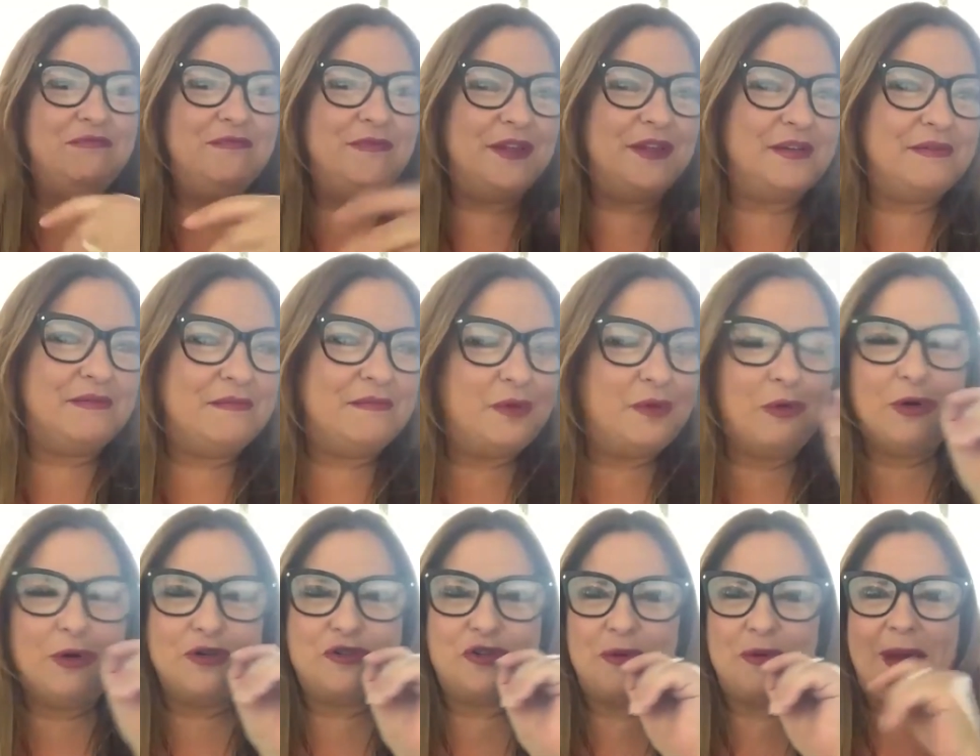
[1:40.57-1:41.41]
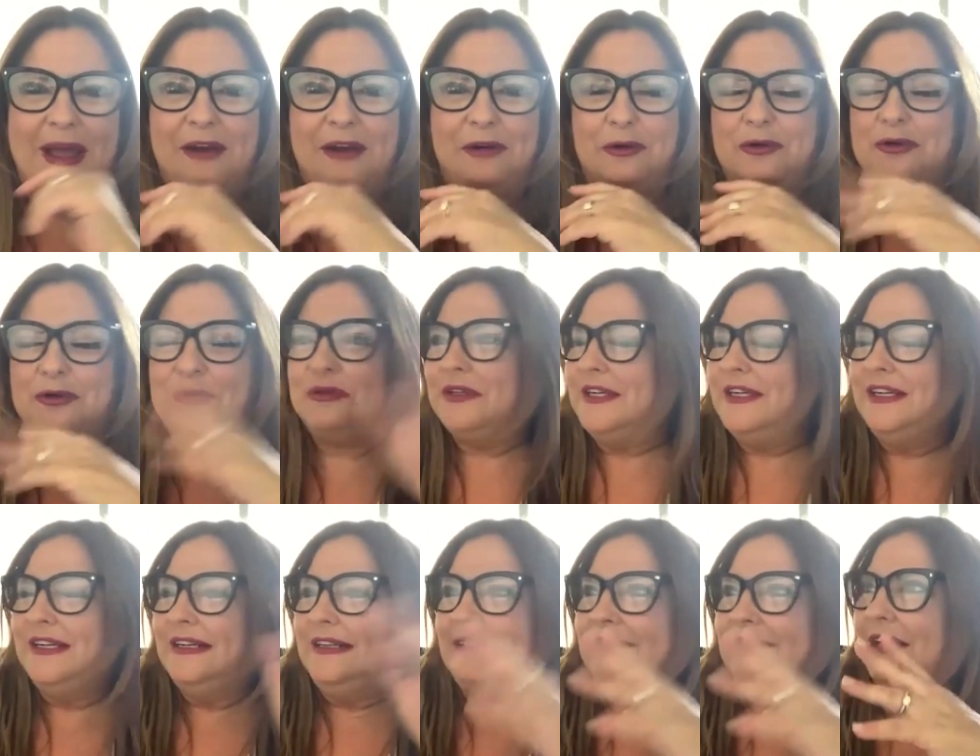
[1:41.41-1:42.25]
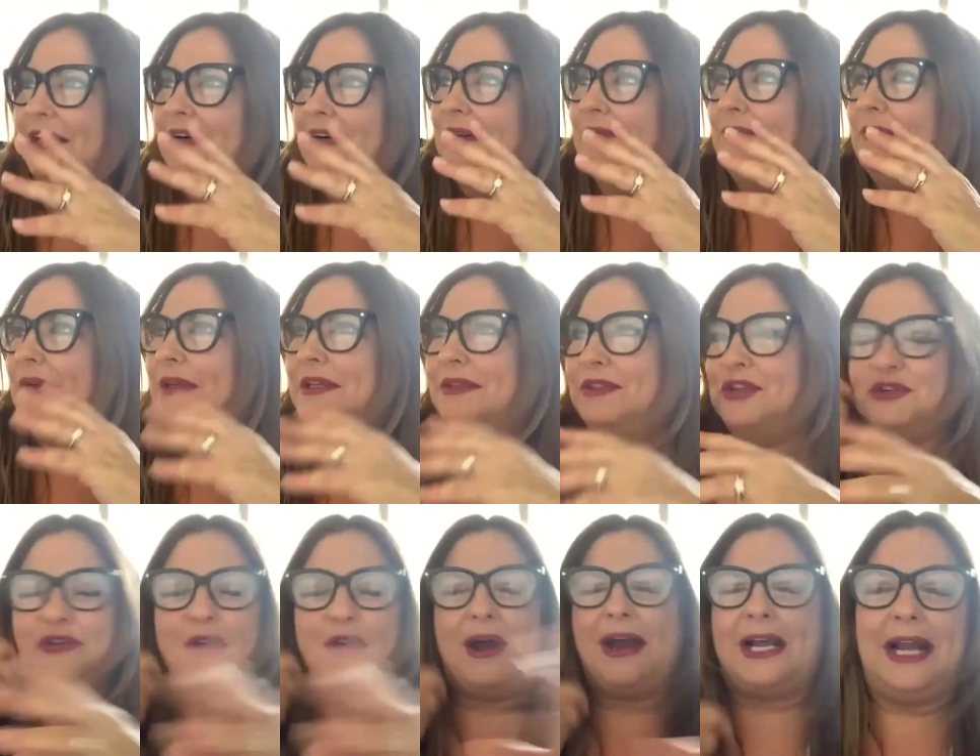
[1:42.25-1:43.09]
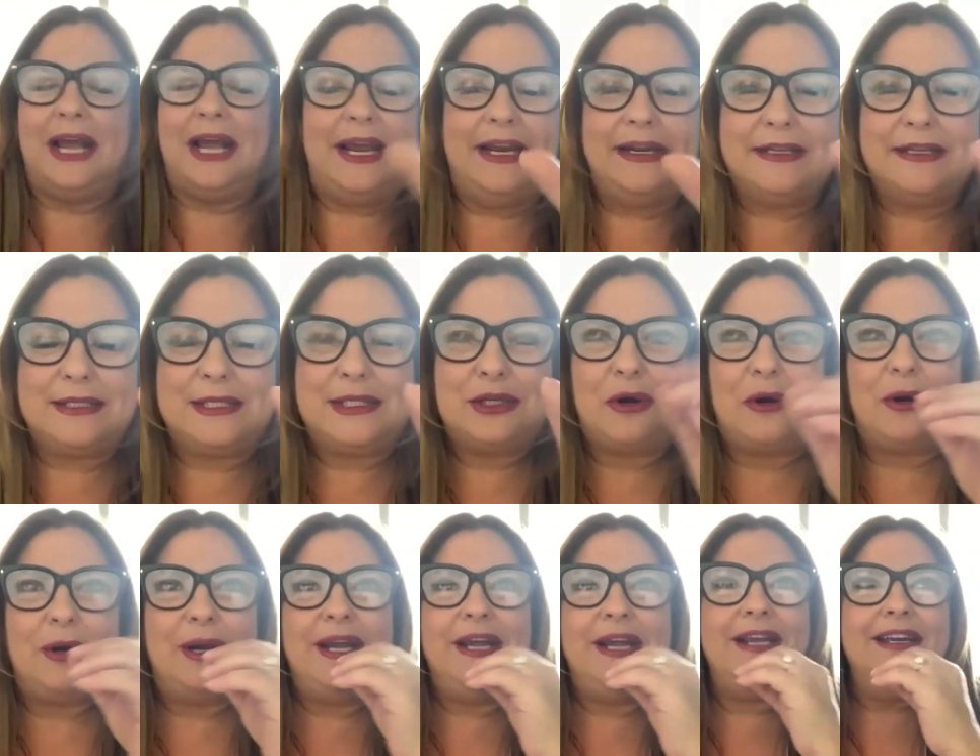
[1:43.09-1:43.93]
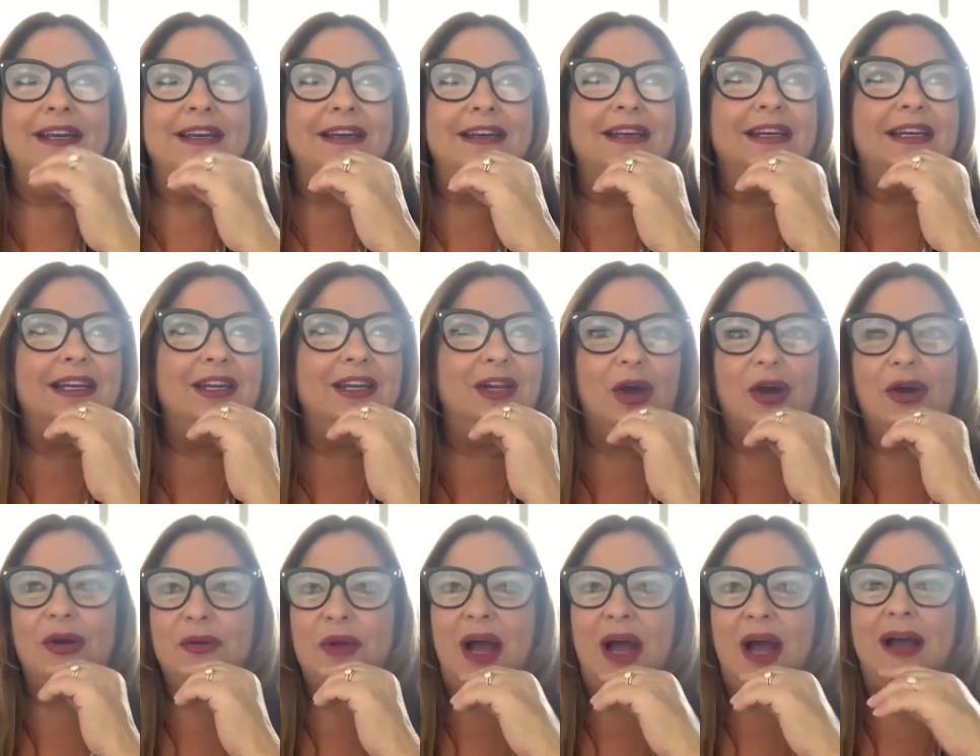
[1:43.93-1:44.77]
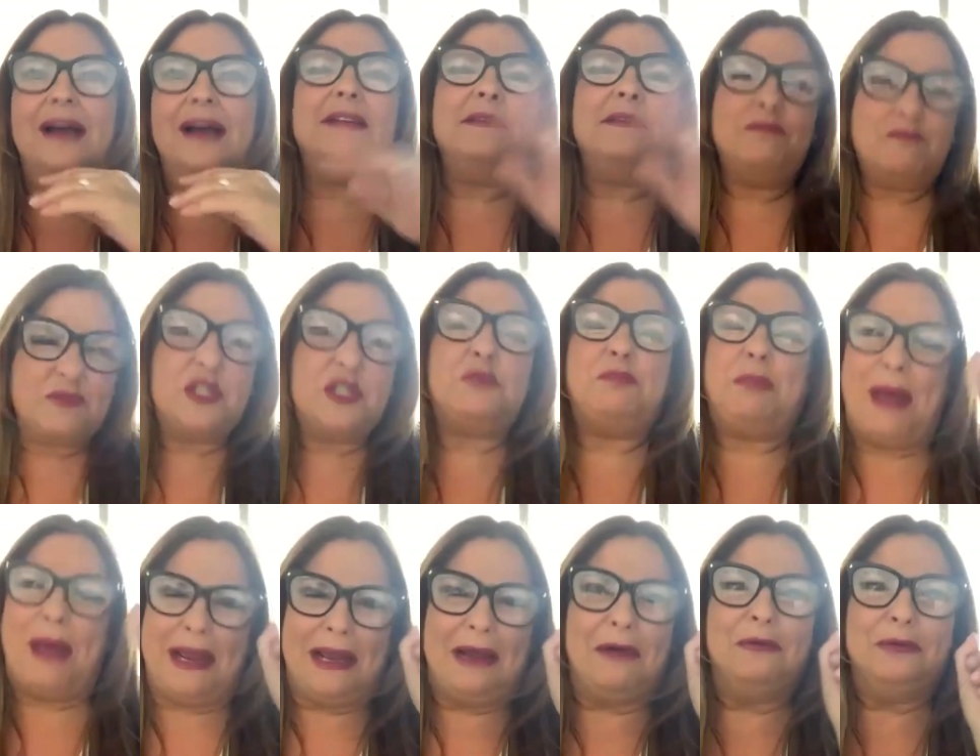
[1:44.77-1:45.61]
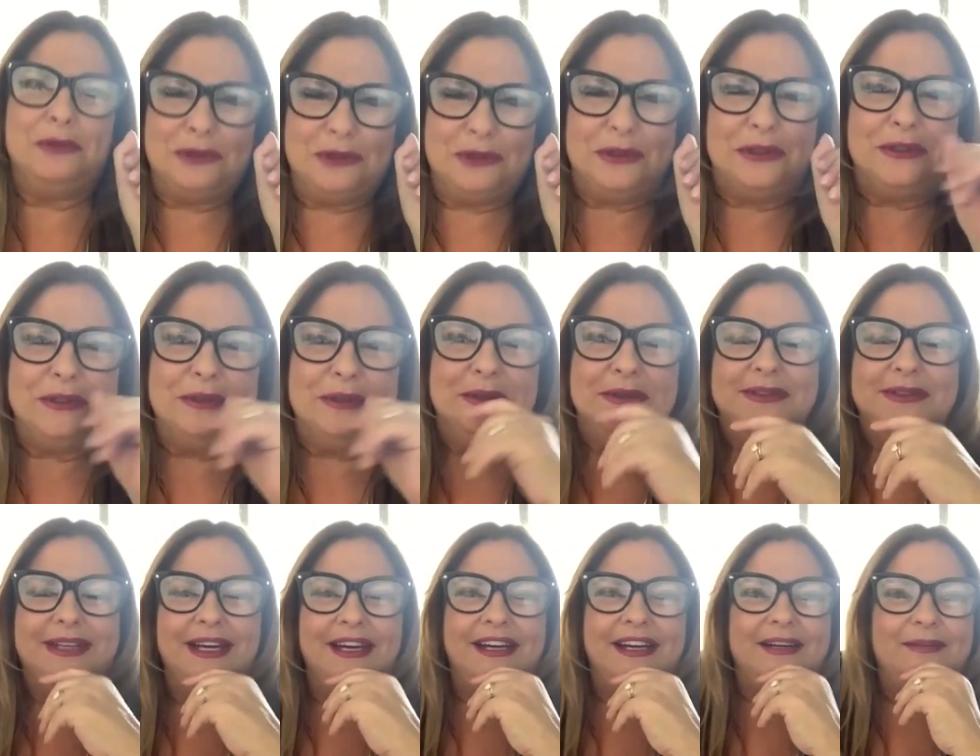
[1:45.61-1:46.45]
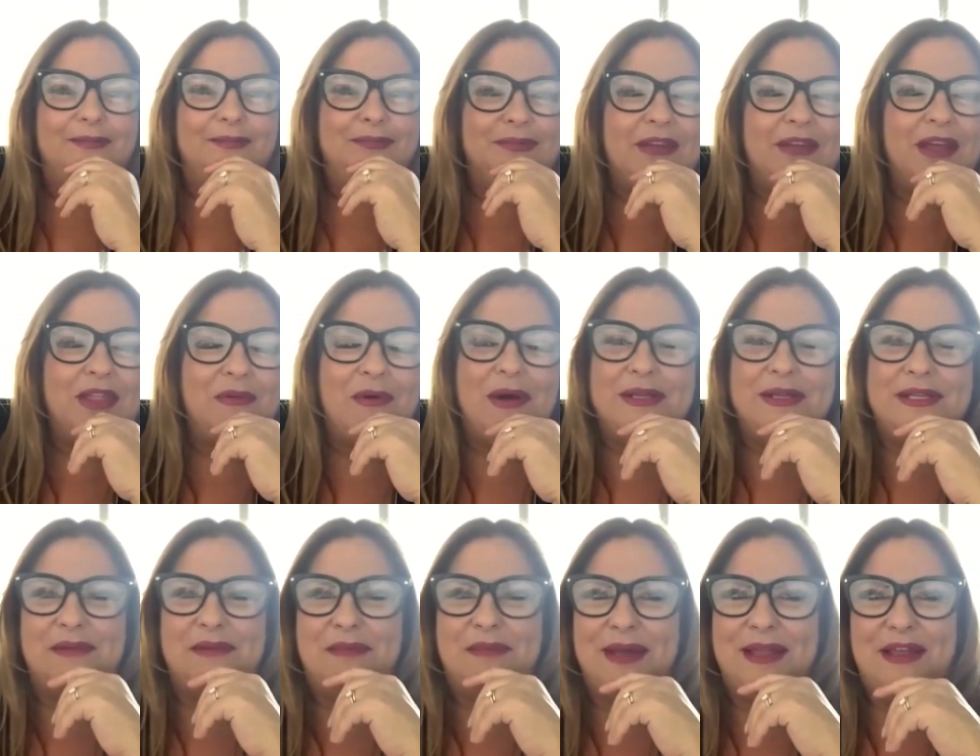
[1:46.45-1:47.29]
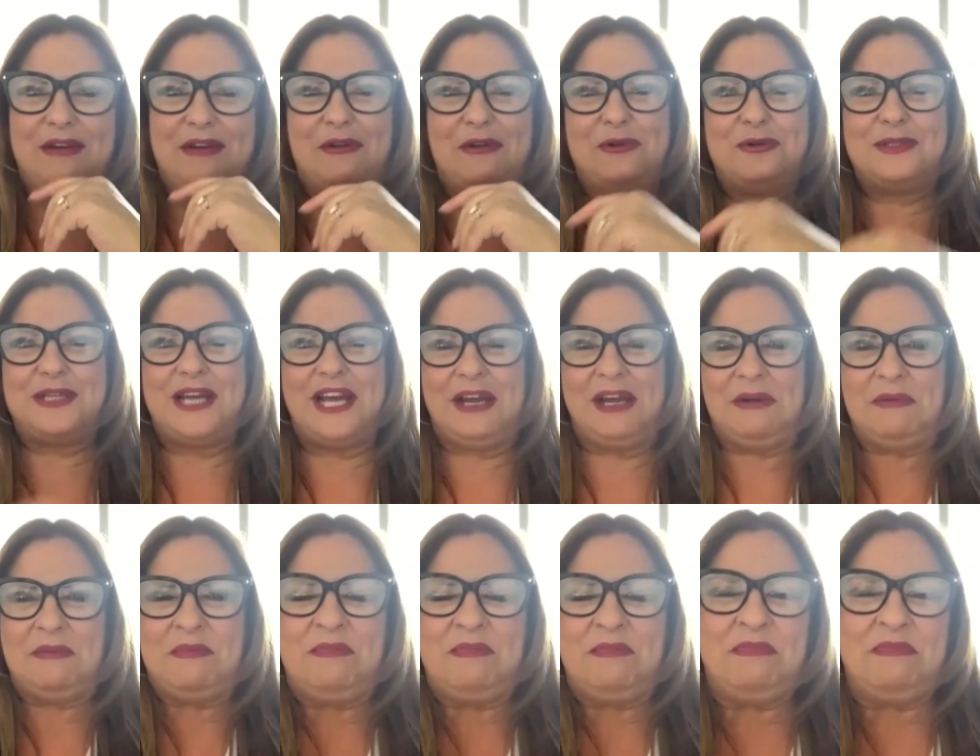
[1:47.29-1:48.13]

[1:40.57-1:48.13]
the laundromat or uh, the dry cleaners, sorry, you know, uh, just Baker will do. Um, huh. I'll be there all day.